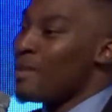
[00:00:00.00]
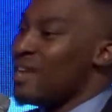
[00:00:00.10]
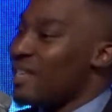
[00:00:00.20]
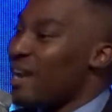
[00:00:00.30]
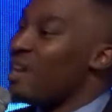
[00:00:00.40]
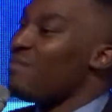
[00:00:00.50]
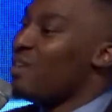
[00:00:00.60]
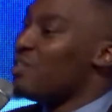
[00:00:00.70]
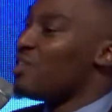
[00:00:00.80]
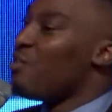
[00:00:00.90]
is that I live in a
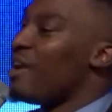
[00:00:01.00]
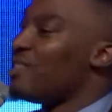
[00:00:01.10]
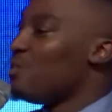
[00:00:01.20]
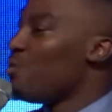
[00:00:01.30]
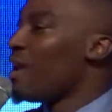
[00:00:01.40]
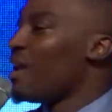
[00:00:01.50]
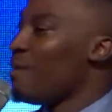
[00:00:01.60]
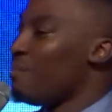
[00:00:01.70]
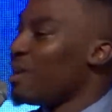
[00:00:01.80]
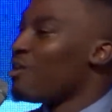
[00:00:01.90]
generation where
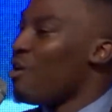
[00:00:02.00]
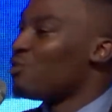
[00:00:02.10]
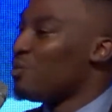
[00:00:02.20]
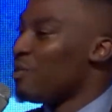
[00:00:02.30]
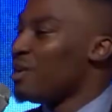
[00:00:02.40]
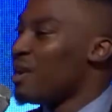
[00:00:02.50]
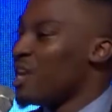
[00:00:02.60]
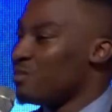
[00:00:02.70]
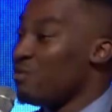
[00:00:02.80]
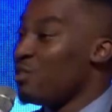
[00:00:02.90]
being an entrepreneur
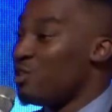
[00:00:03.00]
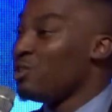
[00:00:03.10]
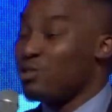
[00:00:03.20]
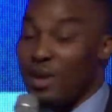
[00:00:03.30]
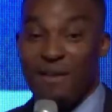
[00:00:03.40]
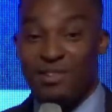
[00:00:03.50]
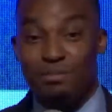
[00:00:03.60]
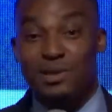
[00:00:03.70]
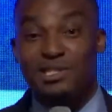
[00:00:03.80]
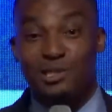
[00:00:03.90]
has been reduced to having a
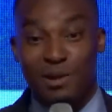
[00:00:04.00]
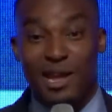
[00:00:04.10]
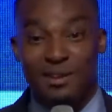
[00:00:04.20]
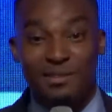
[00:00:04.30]
business plan.